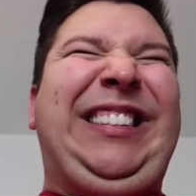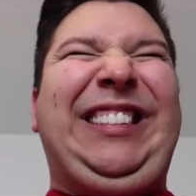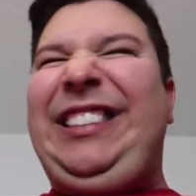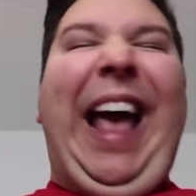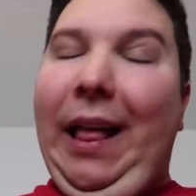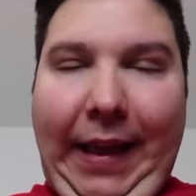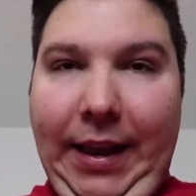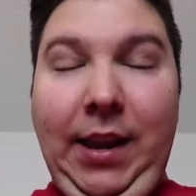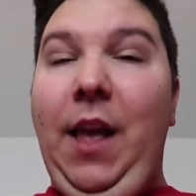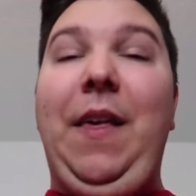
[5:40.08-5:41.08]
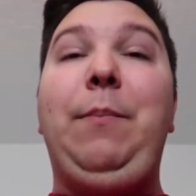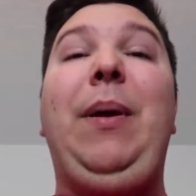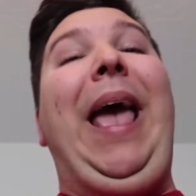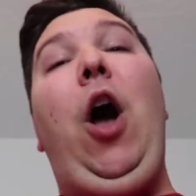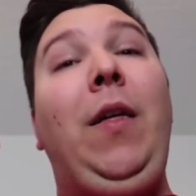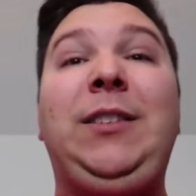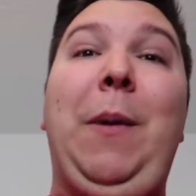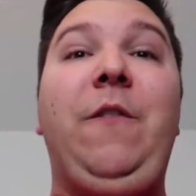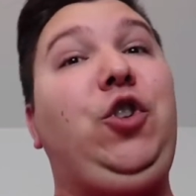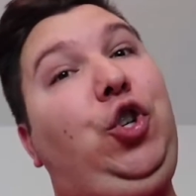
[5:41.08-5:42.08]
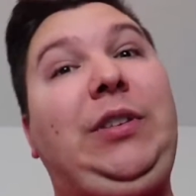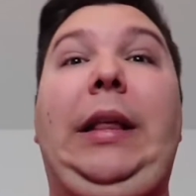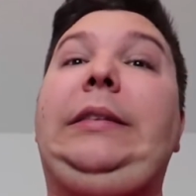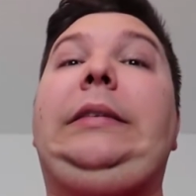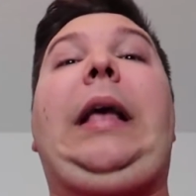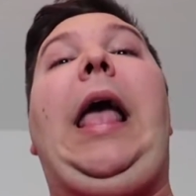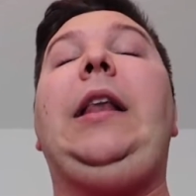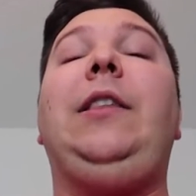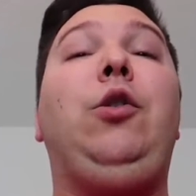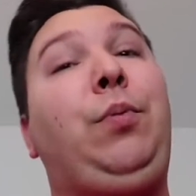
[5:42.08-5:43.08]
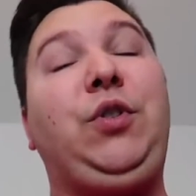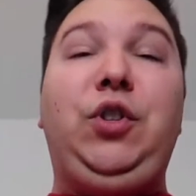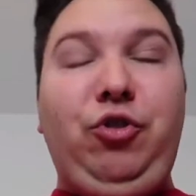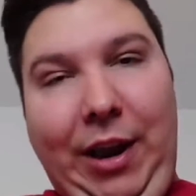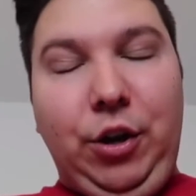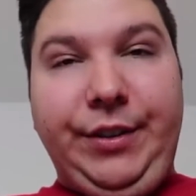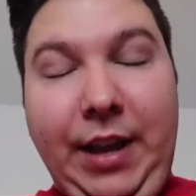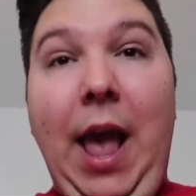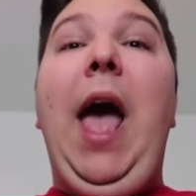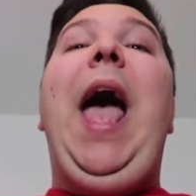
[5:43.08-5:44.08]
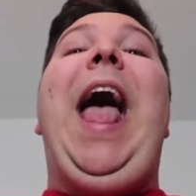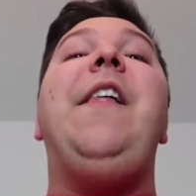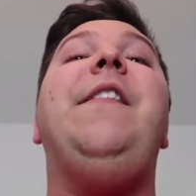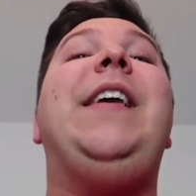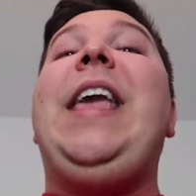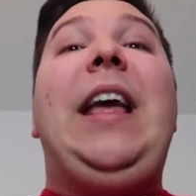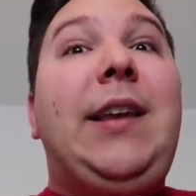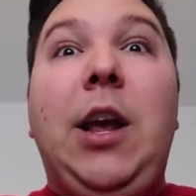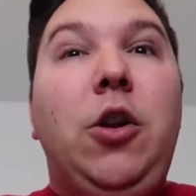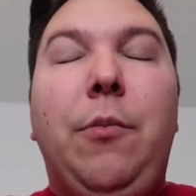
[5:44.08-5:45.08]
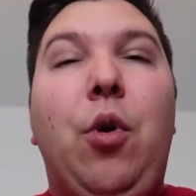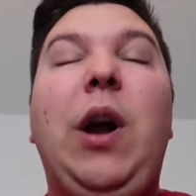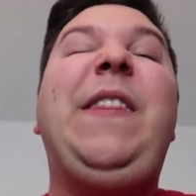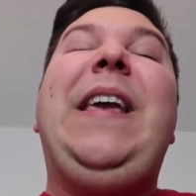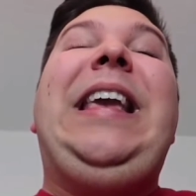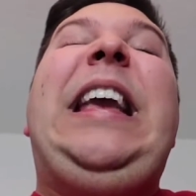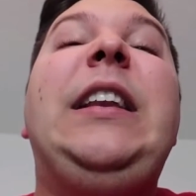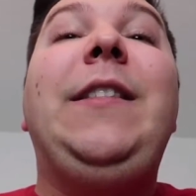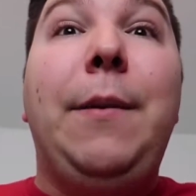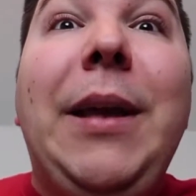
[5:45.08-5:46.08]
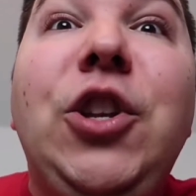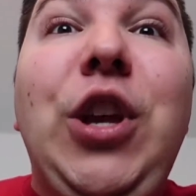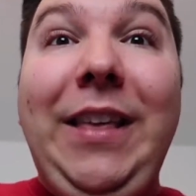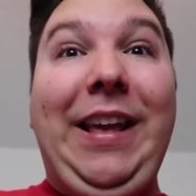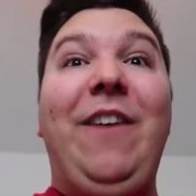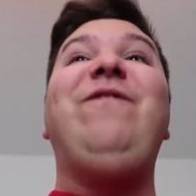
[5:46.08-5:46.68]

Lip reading: and salad, and they pay all this money for juice cleanses and little personal trainers, and then they can't take it no more, and they eat, and they binge, and they